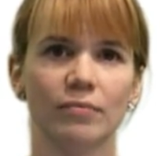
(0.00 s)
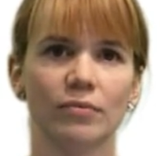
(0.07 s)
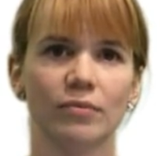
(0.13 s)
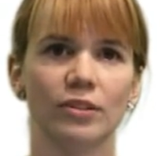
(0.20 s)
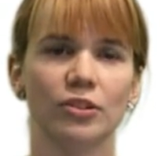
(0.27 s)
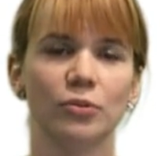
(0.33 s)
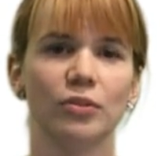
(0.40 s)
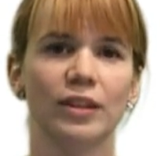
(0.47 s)

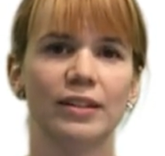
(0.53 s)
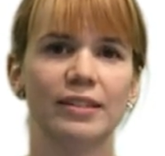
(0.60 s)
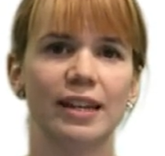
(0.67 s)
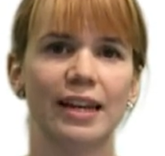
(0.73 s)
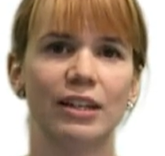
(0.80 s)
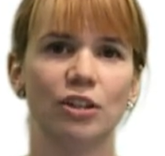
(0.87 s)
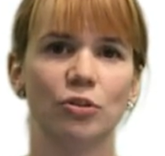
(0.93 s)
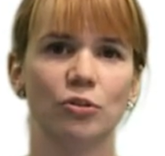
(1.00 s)
This will then
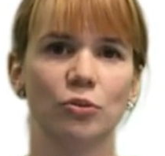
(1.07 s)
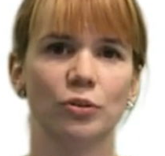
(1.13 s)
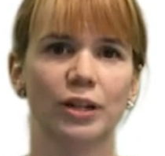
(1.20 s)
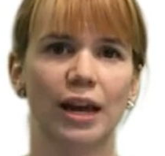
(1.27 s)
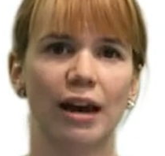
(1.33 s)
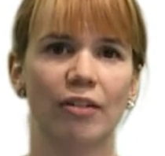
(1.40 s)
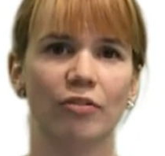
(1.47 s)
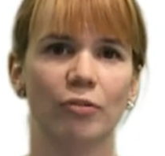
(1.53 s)
take you to
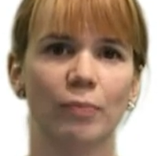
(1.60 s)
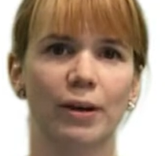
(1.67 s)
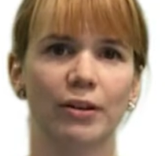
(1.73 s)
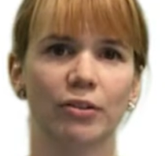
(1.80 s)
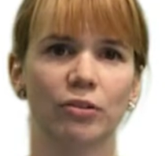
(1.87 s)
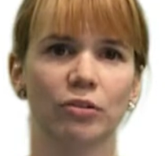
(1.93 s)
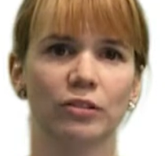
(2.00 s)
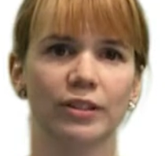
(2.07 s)
an
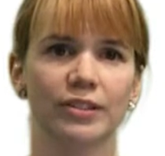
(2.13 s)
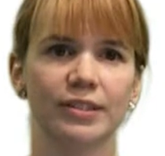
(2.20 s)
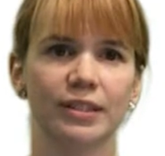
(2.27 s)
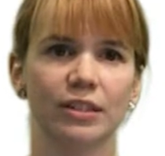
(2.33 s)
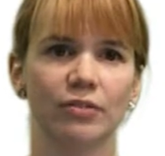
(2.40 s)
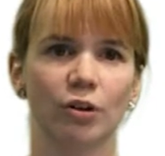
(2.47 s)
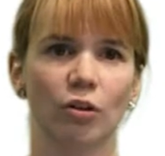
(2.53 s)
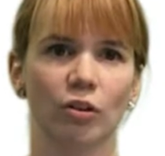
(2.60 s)
alphabetical
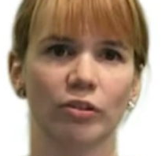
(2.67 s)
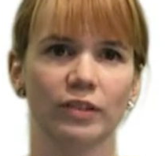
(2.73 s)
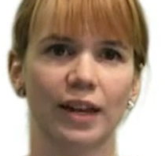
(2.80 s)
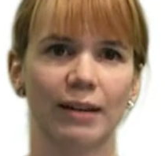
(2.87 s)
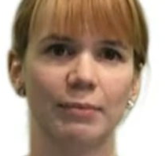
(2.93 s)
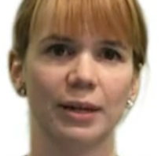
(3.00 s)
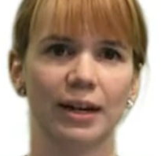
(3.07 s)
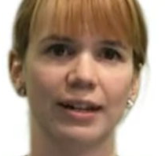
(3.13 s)
listing of all our
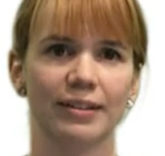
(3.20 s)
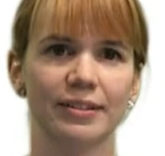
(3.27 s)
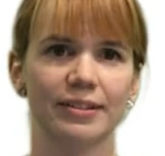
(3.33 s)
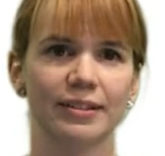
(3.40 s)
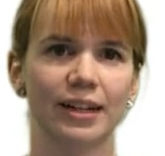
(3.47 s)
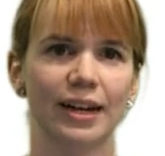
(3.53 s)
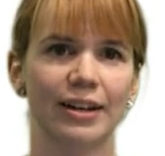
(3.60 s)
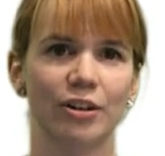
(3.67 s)
LibGuides.
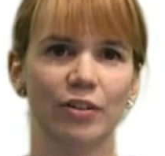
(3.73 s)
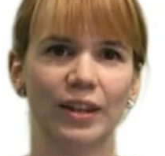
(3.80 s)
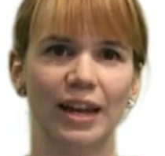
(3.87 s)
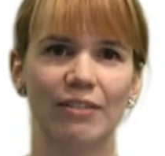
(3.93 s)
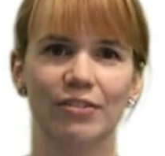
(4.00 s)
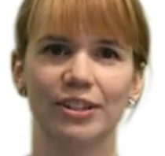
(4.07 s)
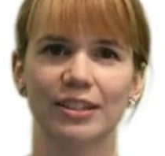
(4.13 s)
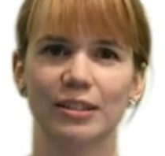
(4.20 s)
I know that
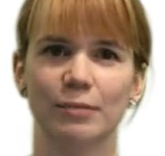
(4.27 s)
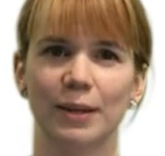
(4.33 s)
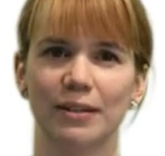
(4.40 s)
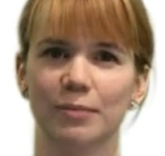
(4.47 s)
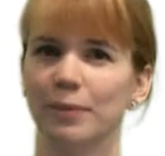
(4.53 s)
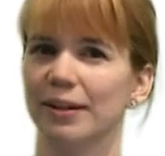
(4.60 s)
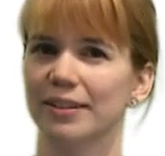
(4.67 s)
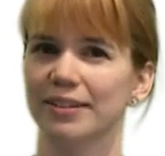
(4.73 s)

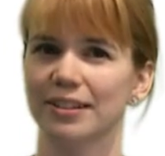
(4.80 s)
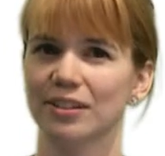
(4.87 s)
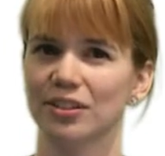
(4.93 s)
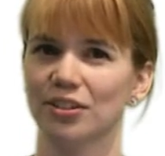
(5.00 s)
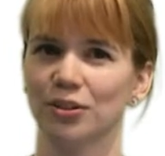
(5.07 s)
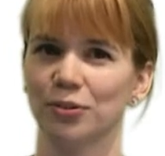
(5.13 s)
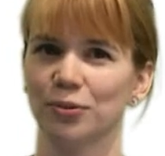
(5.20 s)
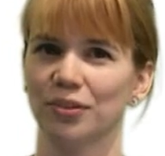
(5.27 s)
evidence-based medicine
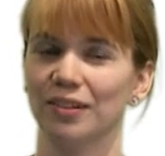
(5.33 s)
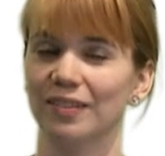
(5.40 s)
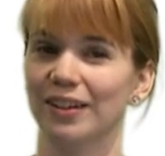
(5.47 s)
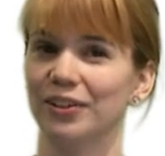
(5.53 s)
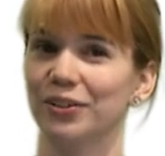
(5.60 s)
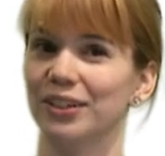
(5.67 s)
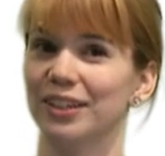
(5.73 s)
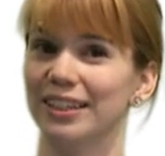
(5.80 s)
starts with the
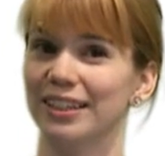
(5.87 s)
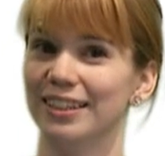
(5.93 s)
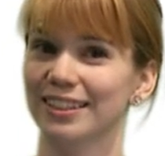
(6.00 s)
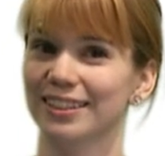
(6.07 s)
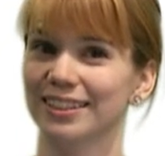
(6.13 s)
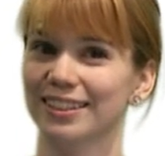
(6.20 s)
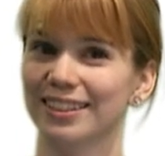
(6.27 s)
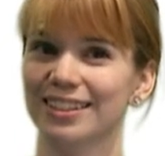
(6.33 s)
letter E,
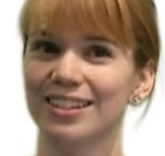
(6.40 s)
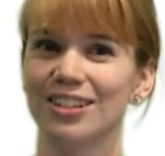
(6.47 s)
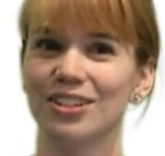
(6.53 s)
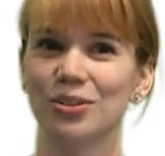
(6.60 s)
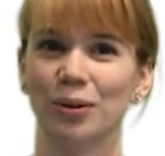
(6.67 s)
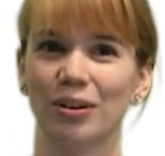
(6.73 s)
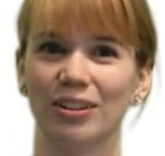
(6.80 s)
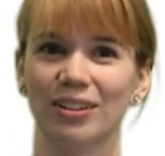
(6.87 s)

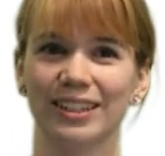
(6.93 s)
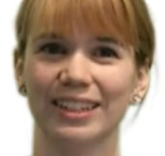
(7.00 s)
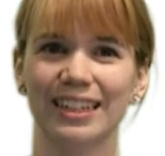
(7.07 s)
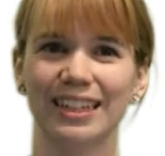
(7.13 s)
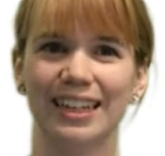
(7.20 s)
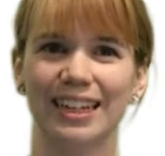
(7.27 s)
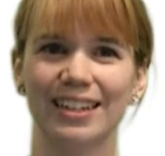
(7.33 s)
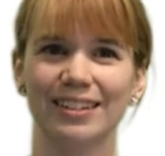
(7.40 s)
so I'll click
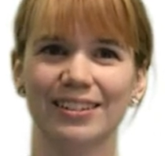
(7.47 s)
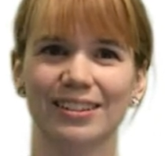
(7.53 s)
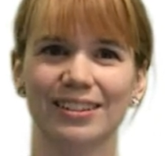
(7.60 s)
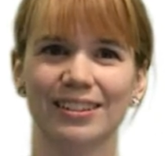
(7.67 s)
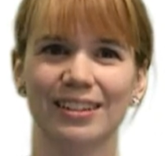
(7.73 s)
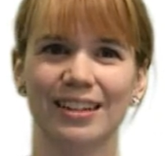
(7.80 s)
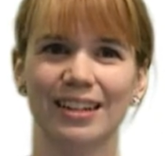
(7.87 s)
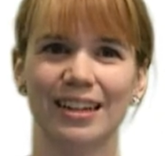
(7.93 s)
E,
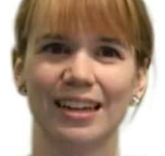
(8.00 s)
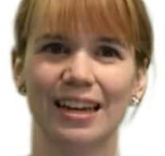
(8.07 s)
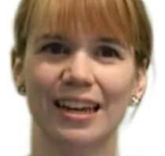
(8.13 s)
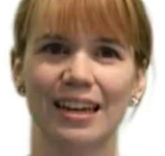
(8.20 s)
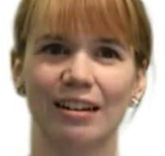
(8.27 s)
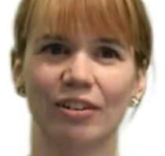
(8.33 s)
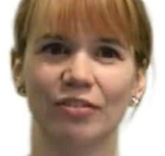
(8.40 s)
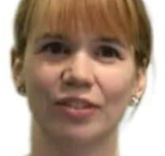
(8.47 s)

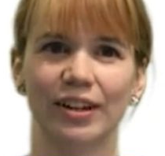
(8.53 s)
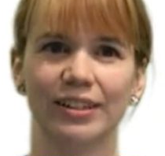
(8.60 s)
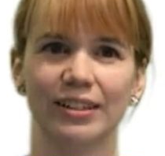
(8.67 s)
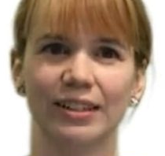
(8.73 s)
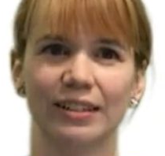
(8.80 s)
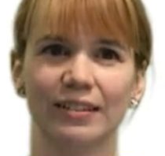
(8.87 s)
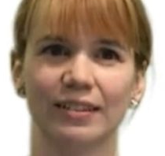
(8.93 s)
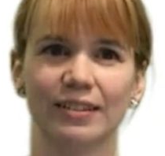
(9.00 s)
and I'll find
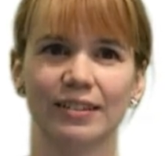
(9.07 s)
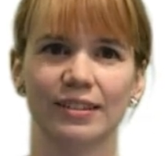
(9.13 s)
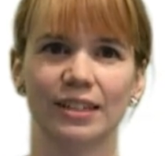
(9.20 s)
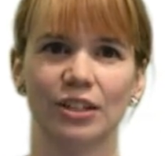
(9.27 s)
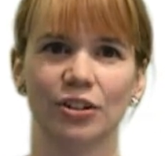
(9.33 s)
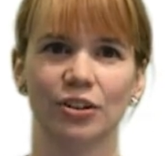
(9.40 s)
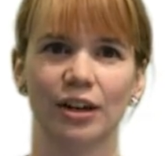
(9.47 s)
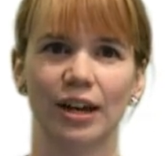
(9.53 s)
it listed
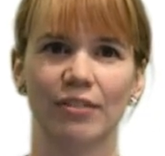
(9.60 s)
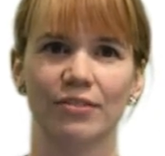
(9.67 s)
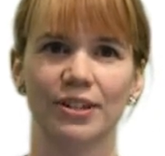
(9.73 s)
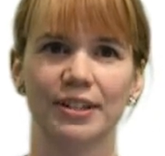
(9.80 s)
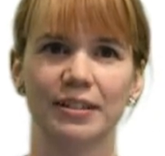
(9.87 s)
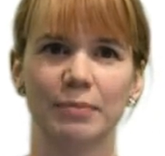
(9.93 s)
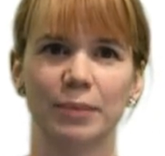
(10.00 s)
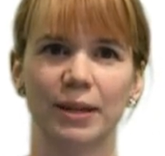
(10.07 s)
here,
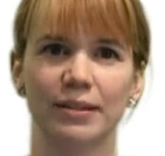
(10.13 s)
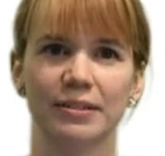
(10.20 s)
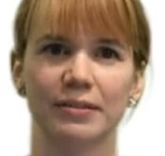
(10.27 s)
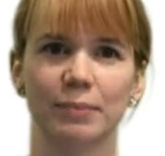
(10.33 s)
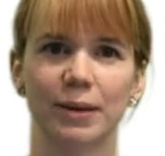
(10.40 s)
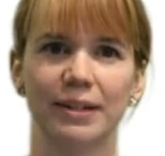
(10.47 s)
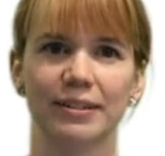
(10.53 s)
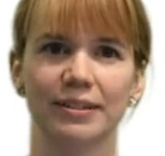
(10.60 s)

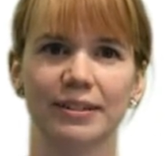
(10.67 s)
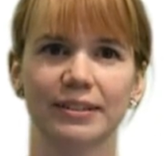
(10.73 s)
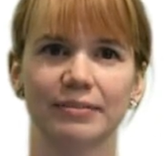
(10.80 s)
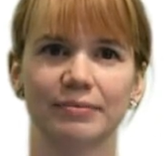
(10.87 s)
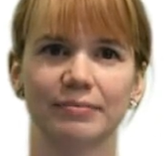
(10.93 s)
evidence-based medicine.